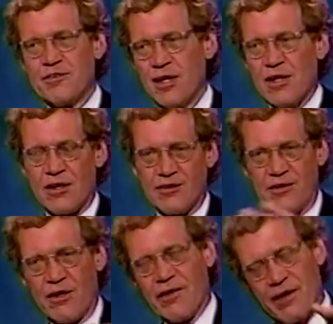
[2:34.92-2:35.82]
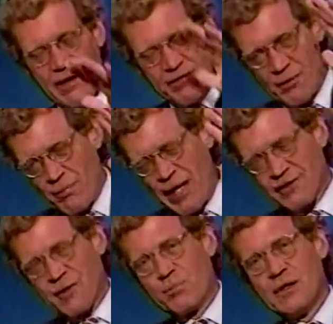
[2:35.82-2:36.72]
us because, you know, they don't have to
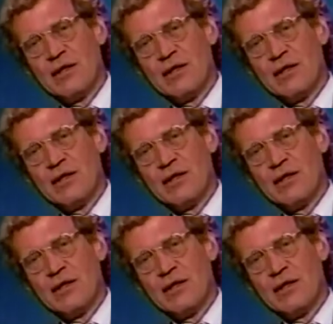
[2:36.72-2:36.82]
box up